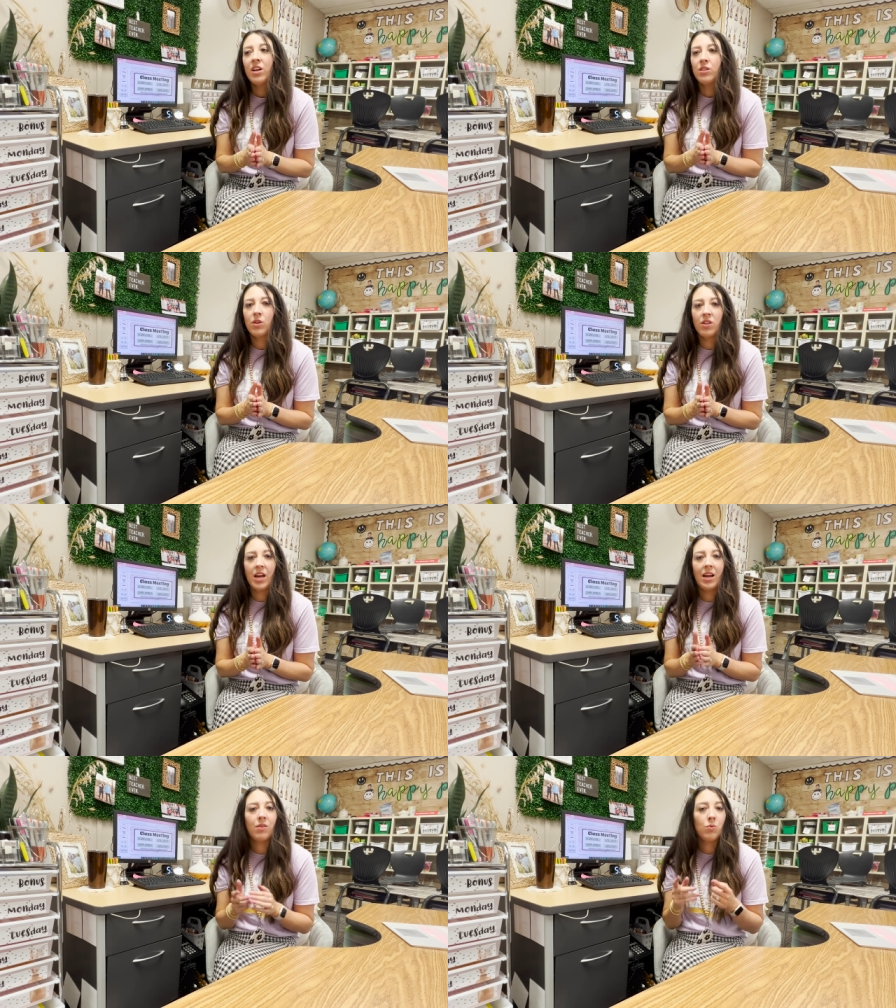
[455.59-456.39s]
so
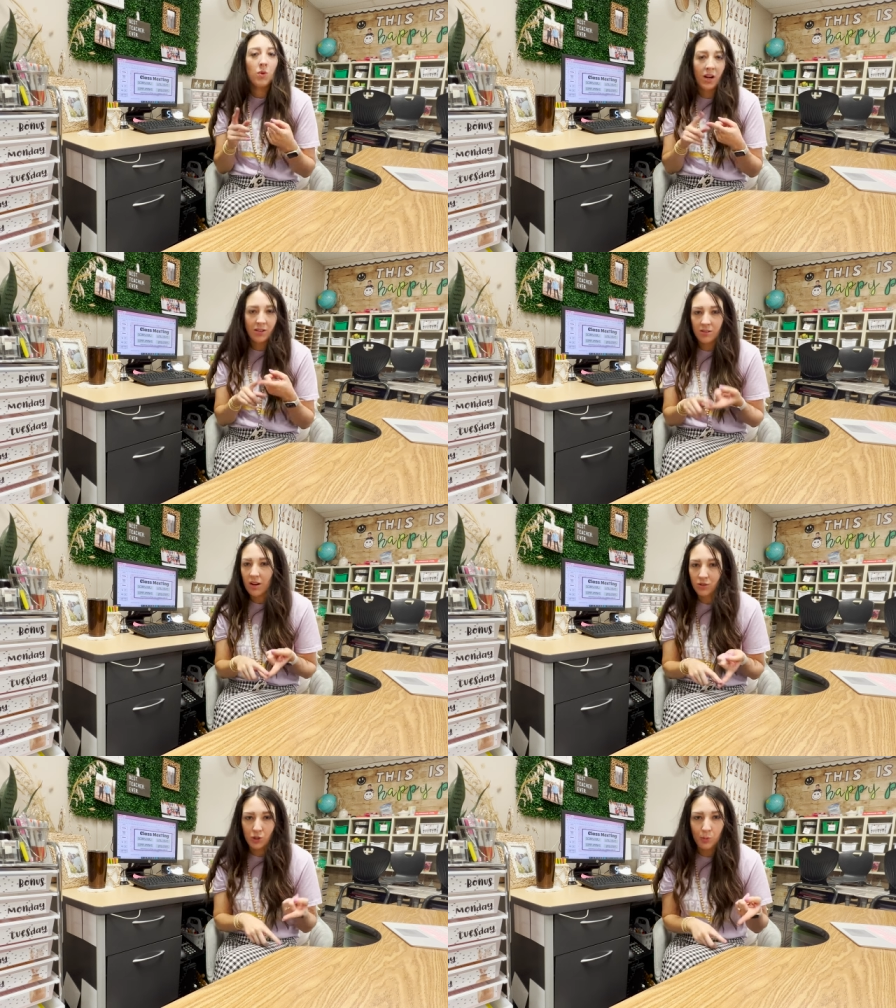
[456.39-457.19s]
that one, it's
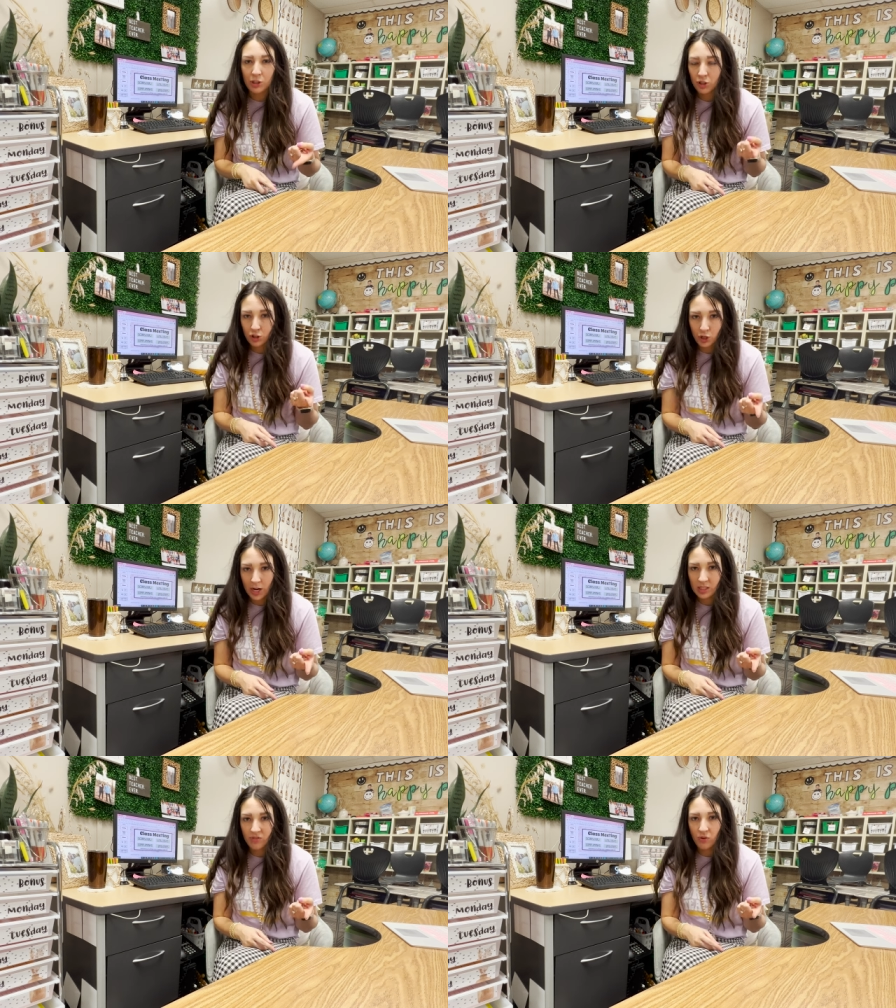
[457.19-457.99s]
not super
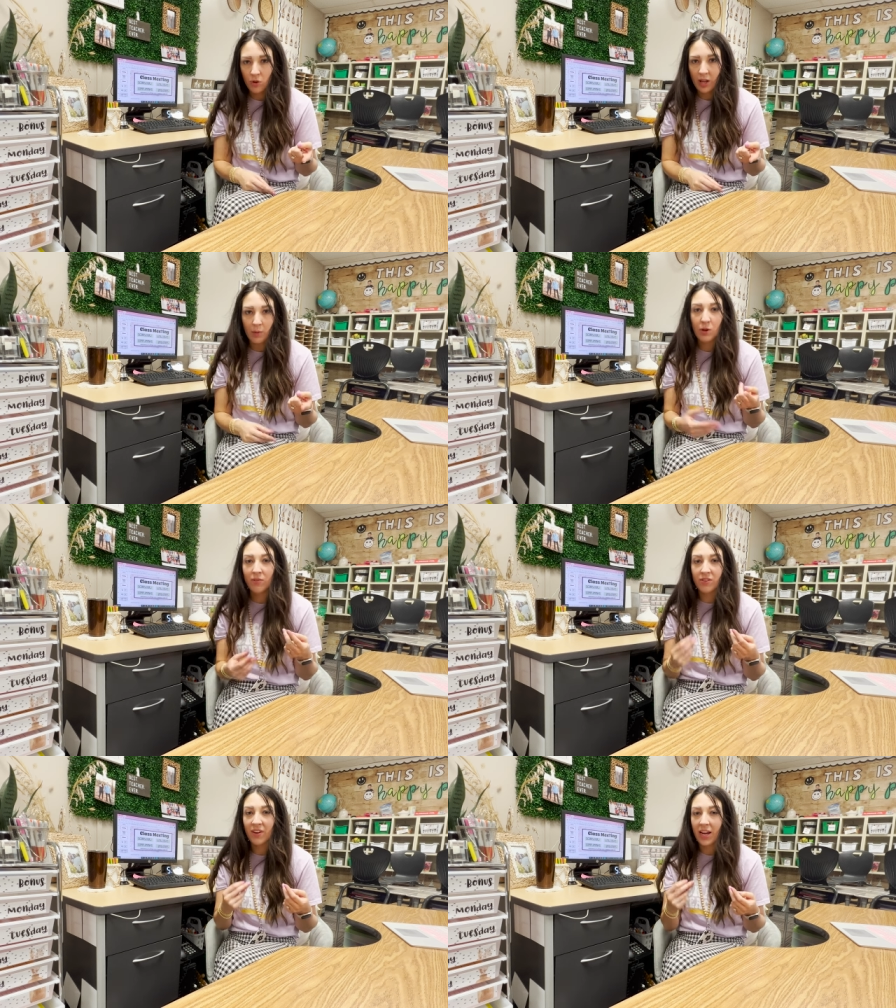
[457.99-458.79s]
stressful, like we don't
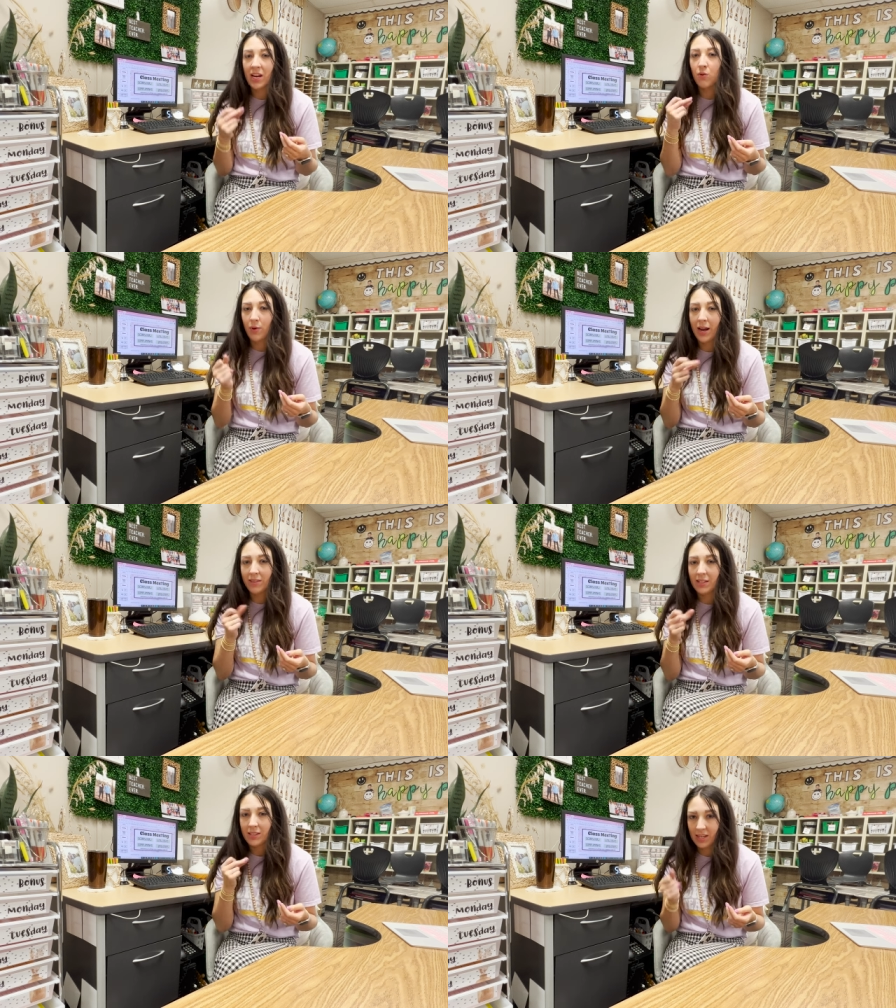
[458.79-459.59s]
have to find it right
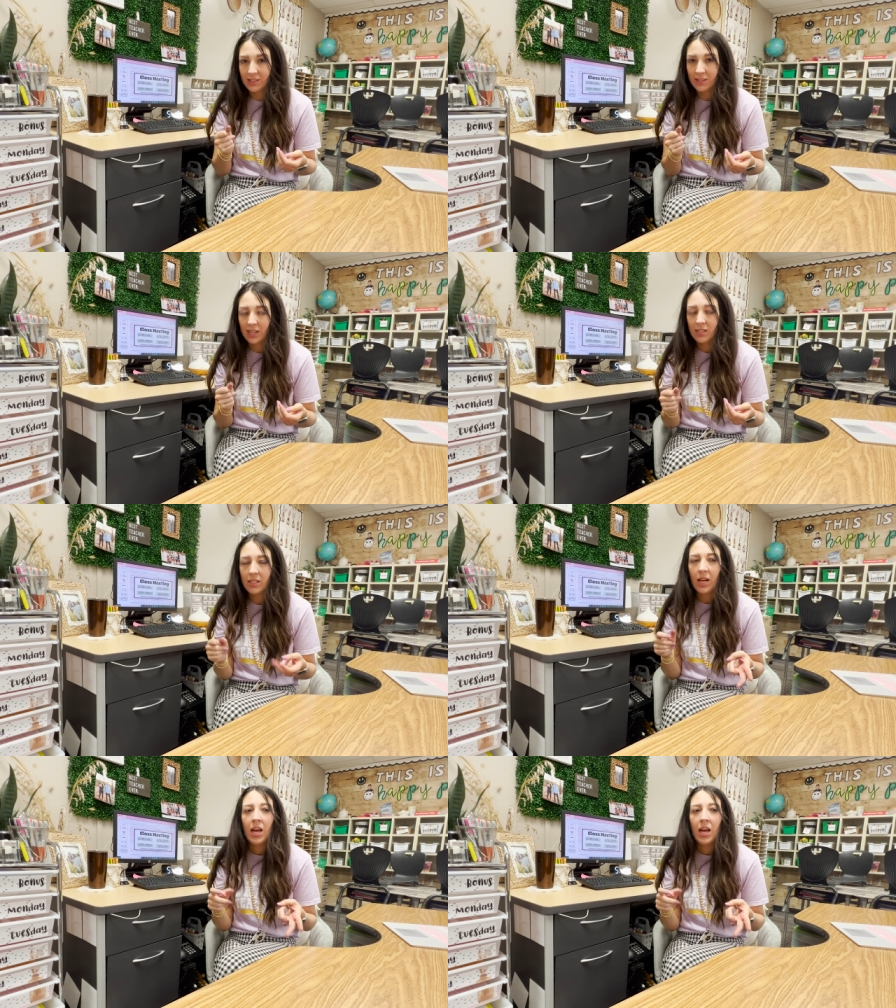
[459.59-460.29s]
this instant.